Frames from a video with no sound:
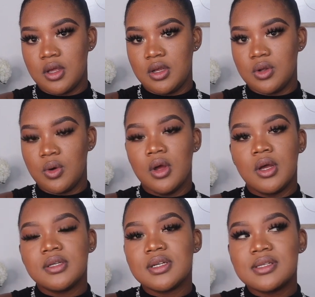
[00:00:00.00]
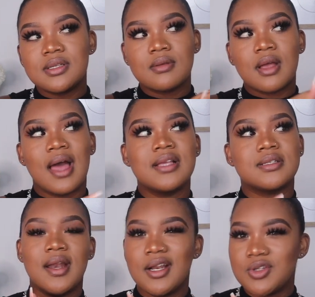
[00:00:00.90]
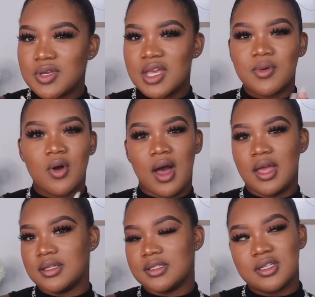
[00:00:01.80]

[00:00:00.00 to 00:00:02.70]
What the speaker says: You know, just guys, learn to keep quiet.